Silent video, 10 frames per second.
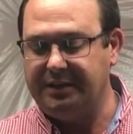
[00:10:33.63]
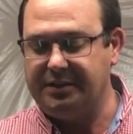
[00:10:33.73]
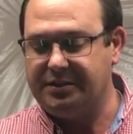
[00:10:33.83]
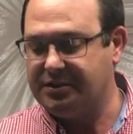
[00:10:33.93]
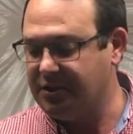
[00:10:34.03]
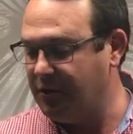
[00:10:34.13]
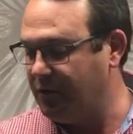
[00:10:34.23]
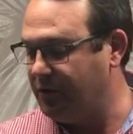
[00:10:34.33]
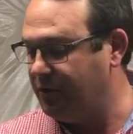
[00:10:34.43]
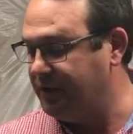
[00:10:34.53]

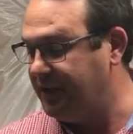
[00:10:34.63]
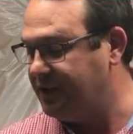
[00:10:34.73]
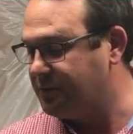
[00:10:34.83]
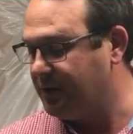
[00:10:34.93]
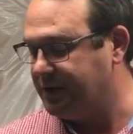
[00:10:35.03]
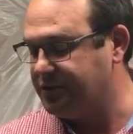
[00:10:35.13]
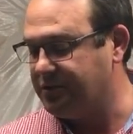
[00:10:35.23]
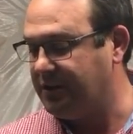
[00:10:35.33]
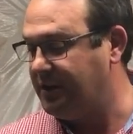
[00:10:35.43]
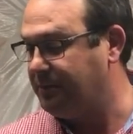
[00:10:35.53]
So these were
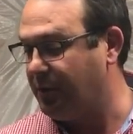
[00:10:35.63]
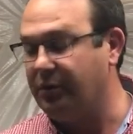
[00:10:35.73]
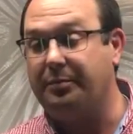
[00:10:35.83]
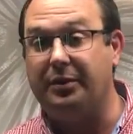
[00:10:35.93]
constructed per the